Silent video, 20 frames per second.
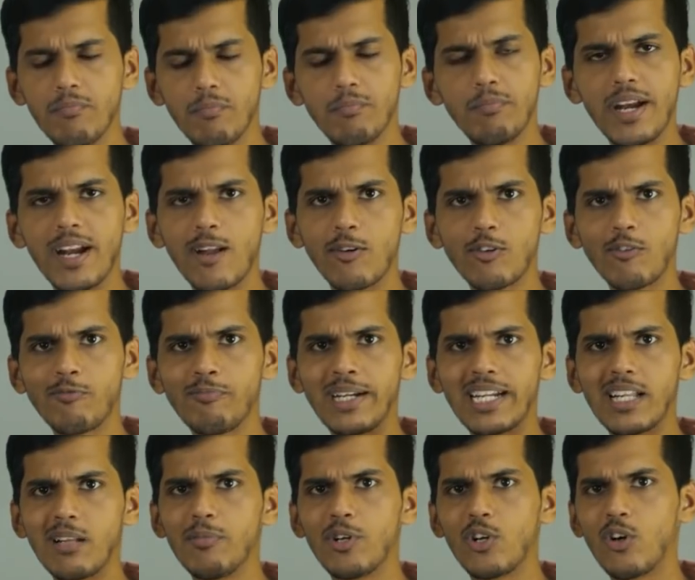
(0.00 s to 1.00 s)
made out of metal
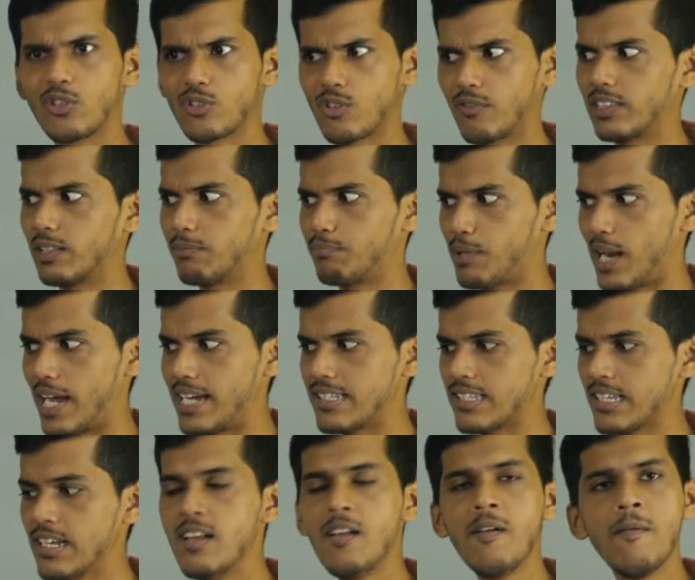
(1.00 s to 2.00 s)
because of the price,
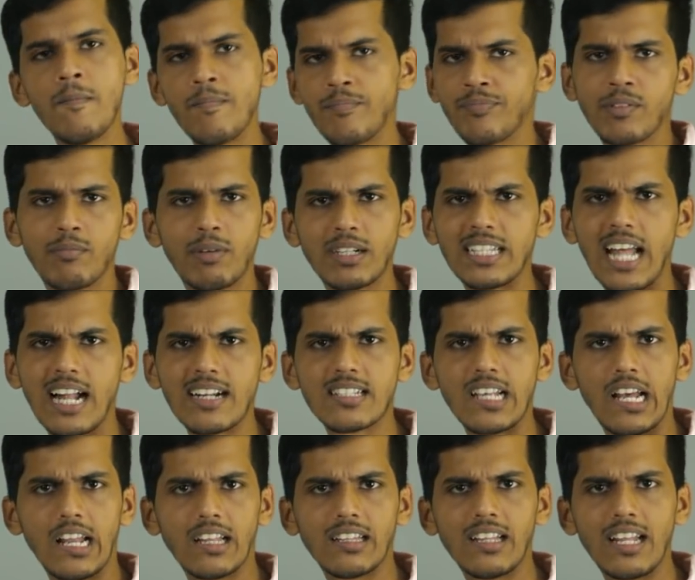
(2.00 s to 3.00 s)
but that's
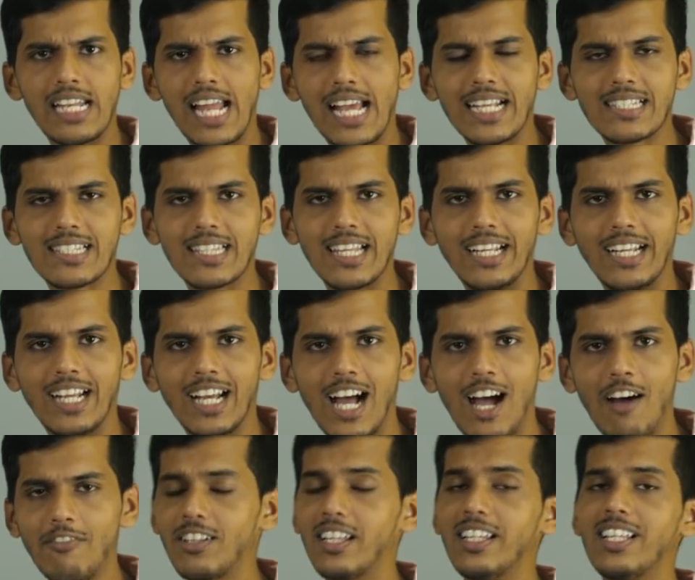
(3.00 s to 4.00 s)
another nice thing.
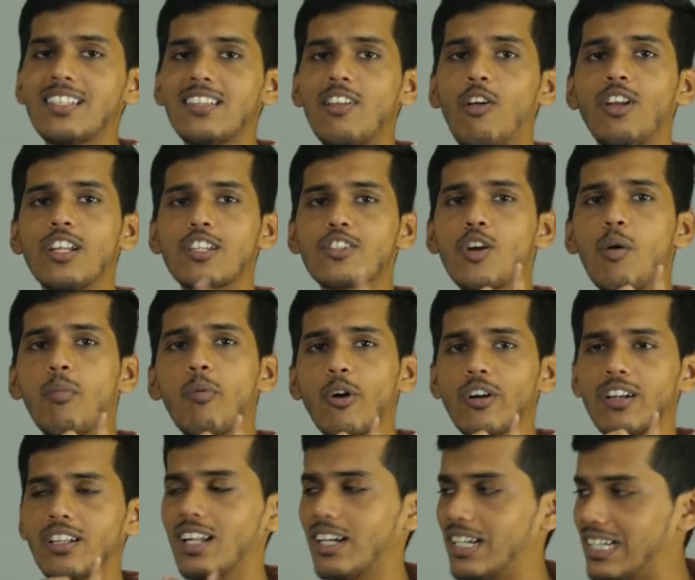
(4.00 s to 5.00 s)
After this, now let's talk about
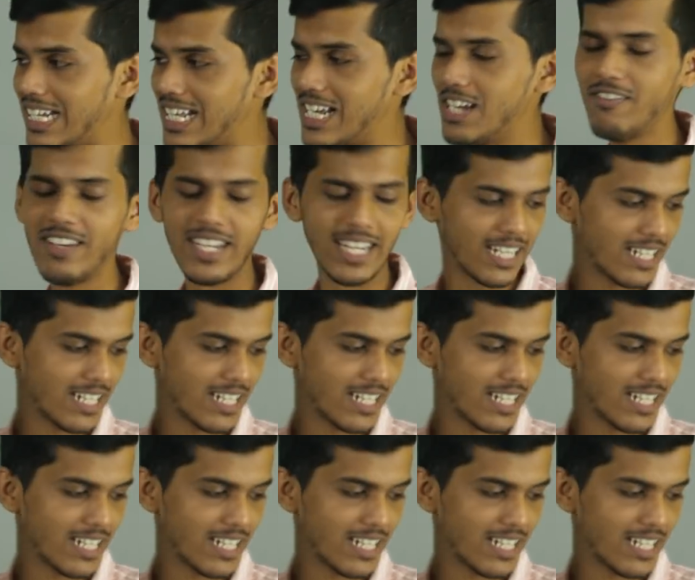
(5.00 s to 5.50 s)
the TV